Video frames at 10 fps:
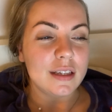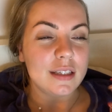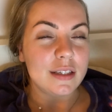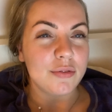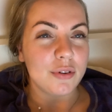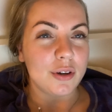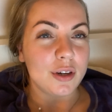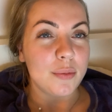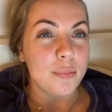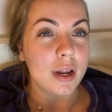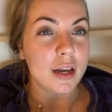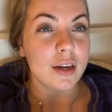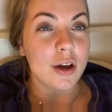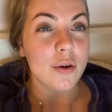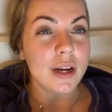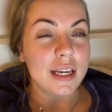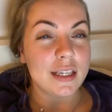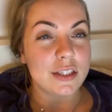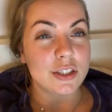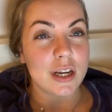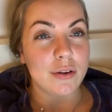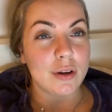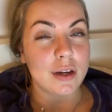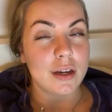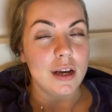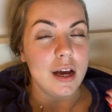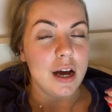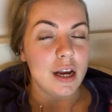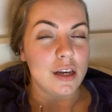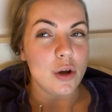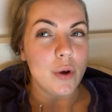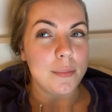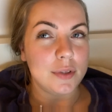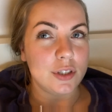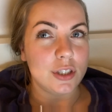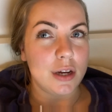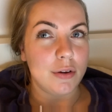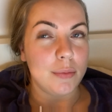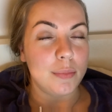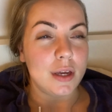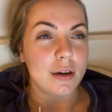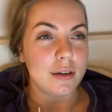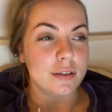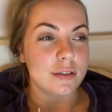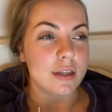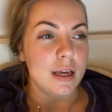different. But I know I need to share it. I know I must share it because